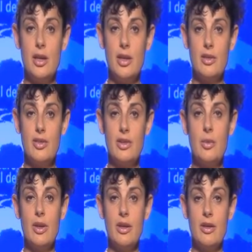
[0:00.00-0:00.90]
consider
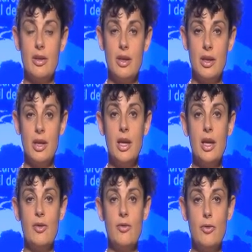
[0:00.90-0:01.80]
whether the
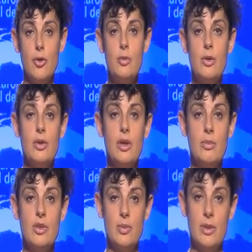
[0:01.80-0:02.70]
formal
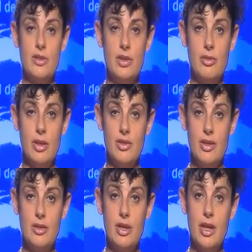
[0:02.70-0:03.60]
admissibility
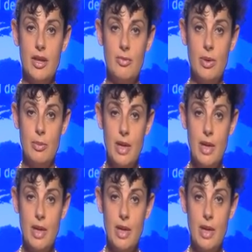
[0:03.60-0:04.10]
criteria have been